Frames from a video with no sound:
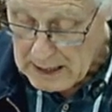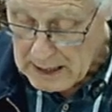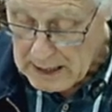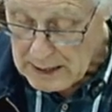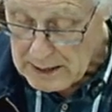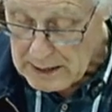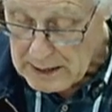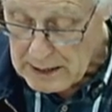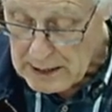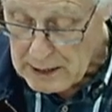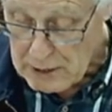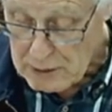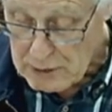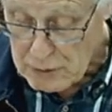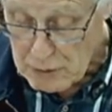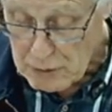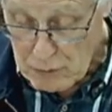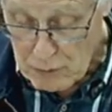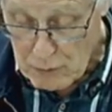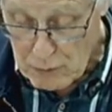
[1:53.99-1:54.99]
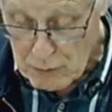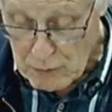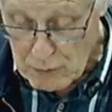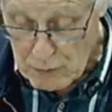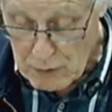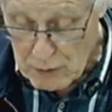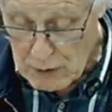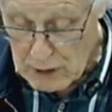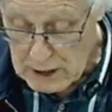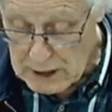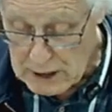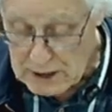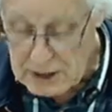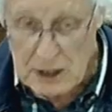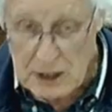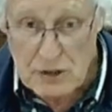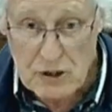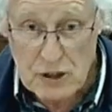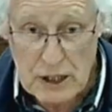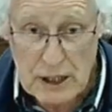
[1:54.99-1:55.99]
Now, there's a
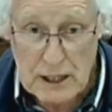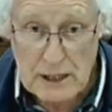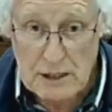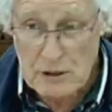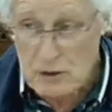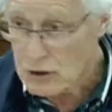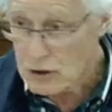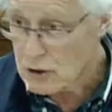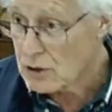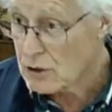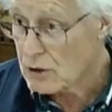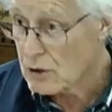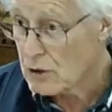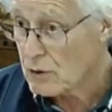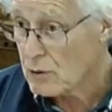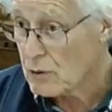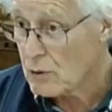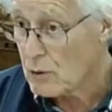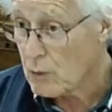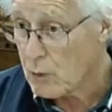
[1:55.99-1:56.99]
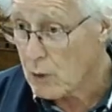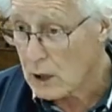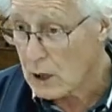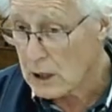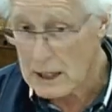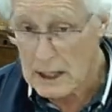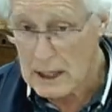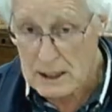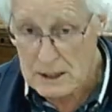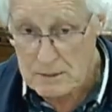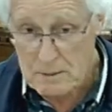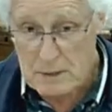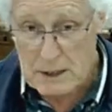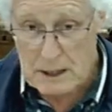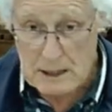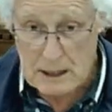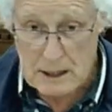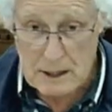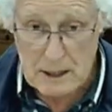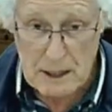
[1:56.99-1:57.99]
change to what has been
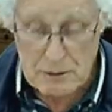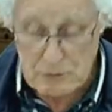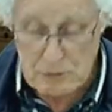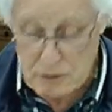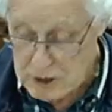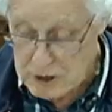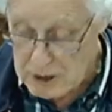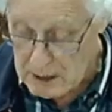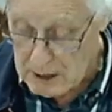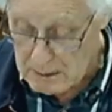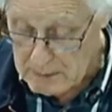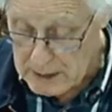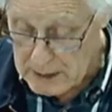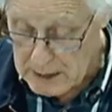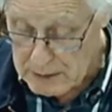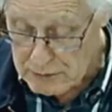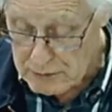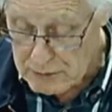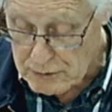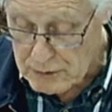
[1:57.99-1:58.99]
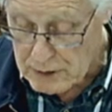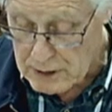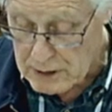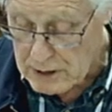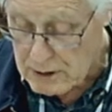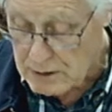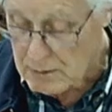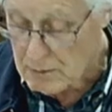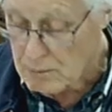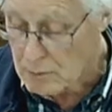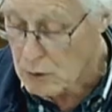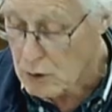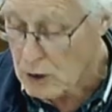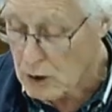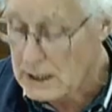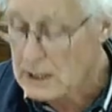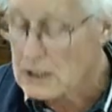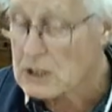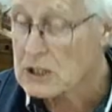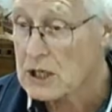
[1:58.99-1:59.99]
announced about the morning
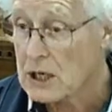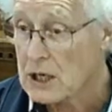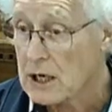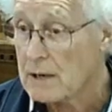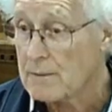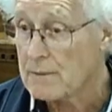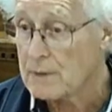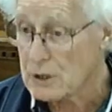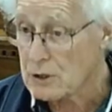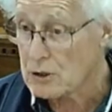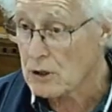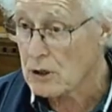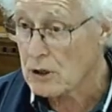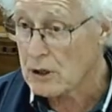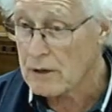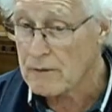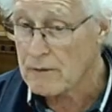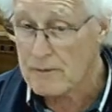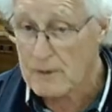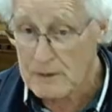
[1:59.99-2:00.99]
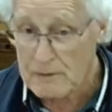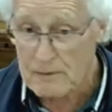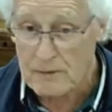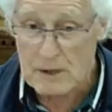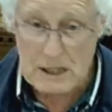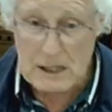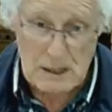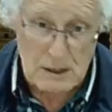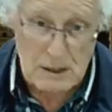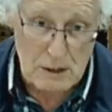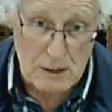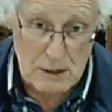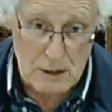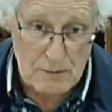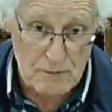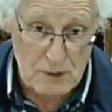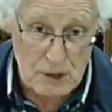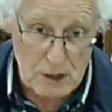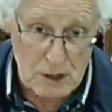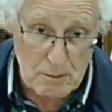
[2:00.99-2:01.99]
service on the 15th of
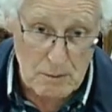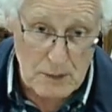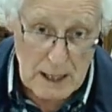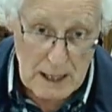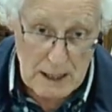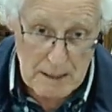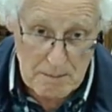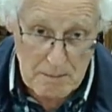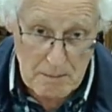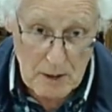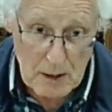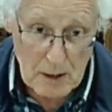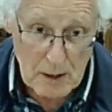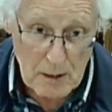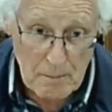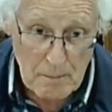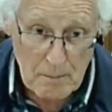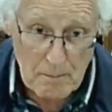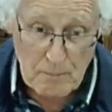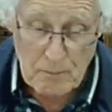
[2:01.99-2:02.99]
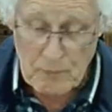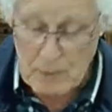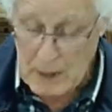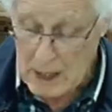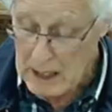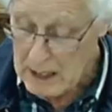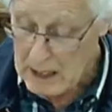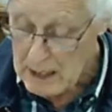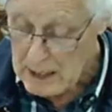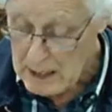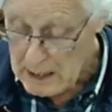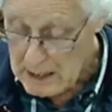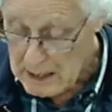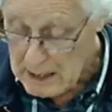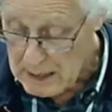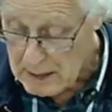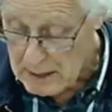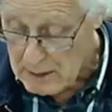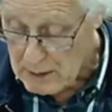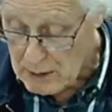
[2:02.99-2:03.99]
September.
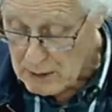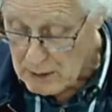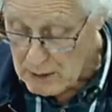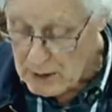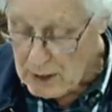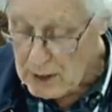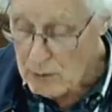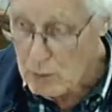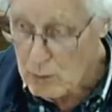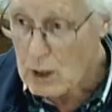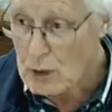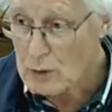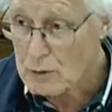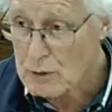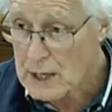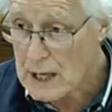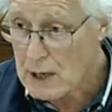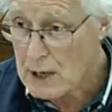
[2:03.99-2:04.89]
There will now